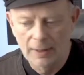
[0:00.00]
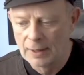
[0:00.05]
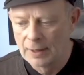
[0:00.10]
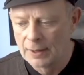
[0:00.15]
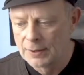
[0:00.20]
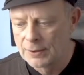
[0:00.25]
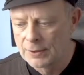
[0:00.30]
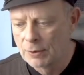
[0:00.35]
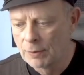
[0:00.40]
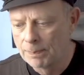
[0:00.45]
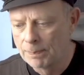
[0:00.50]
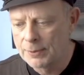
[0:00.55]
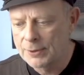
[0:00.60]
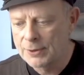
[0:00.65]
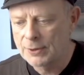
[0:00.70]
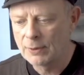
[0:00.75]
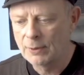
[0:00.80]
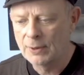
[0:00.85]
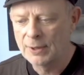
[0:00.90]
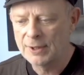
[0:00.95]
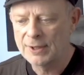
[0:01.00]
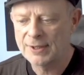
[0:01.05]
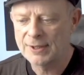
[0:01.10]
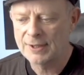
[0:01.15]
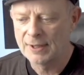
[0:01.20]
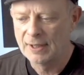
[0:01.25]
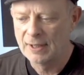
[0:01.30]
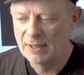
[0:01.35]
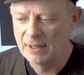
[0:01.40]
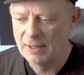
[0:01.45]
super
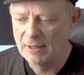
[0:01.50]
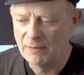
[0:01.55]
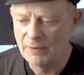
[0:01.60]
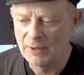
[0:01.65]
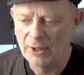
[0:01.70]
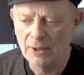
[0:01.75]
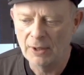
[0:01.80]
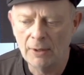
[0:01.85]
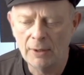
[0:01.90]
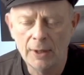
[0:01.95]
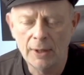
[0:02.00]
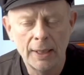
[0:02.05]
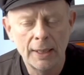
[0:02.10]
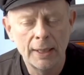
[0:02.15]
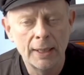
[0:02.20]
source. Here we are.